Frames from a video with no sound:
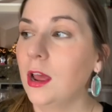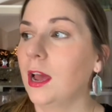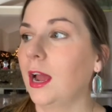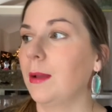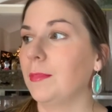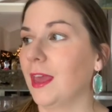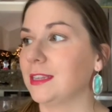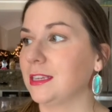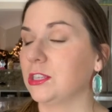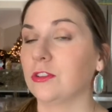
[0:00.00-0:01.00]
Um, that's
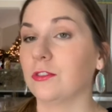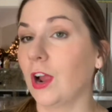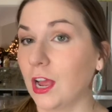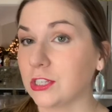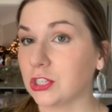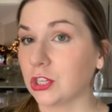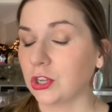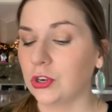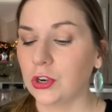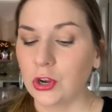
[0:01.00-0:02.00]
easier for us to
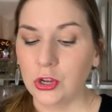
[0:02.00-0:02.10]
learn.